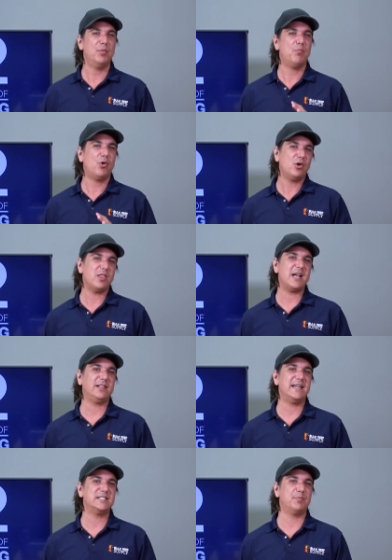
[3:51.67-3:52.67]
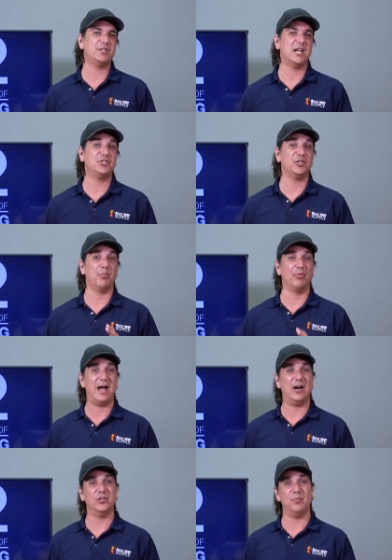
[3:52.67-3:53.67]
but more likely has the potential to
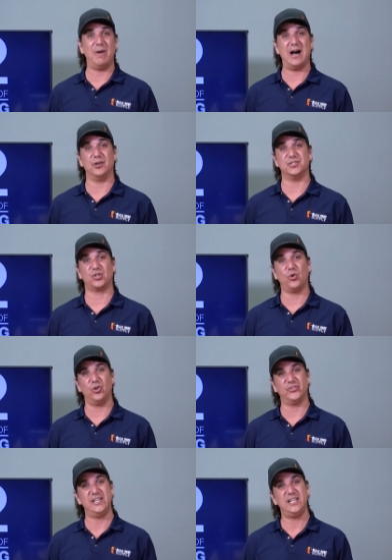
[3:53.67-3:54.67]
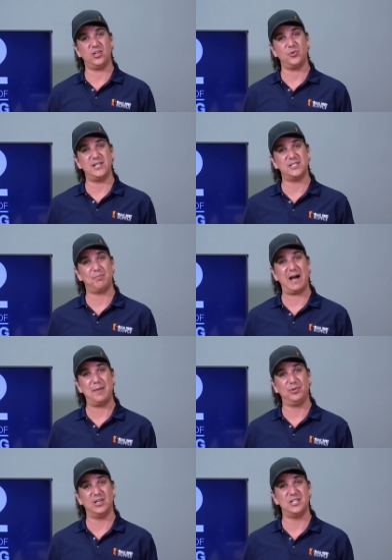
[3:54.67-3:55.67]
brown them out as the corals increase the
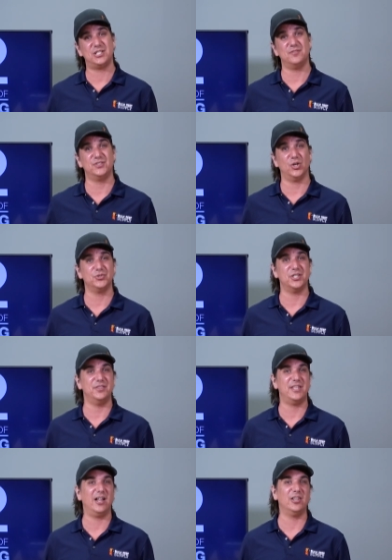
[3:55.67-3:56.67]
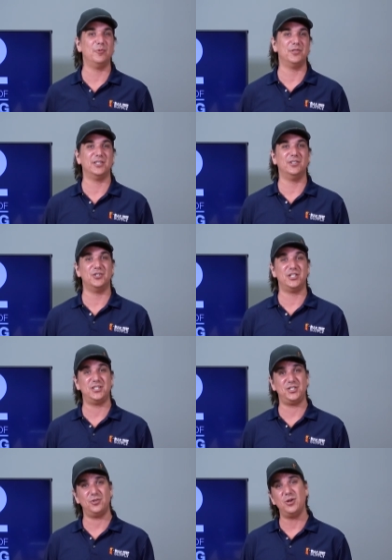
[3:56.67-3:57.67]
population of zooxanthellae within their
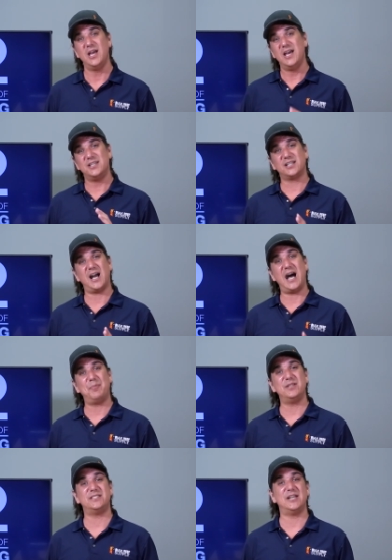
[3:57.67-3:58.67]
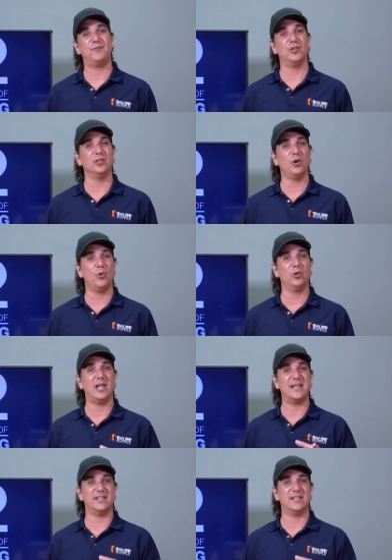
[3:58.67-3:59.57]
tissue to compensate for the lower light